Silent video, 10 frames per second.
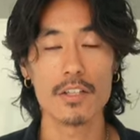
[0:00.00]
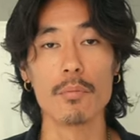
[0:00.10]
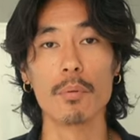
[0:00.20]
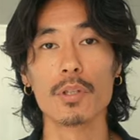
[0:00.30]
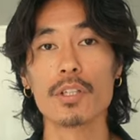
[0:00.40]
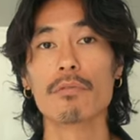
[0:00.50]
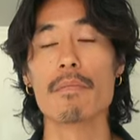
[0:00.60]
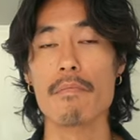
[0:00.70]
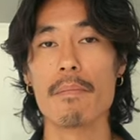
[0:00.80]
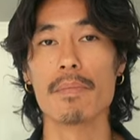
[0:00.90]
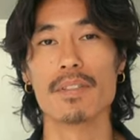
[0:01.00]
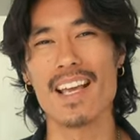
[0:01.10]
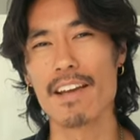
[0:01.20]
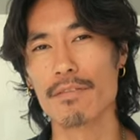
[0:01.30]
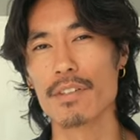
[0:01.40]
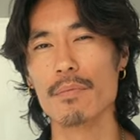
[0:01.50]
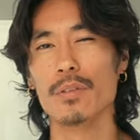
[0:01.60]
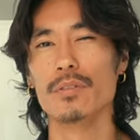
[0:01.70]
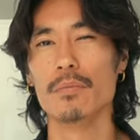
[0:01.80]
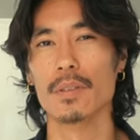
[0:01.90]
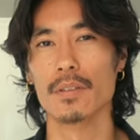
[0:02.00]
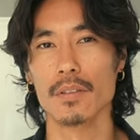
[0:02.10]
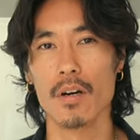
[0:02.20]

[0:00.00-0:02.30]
your body remembers every movement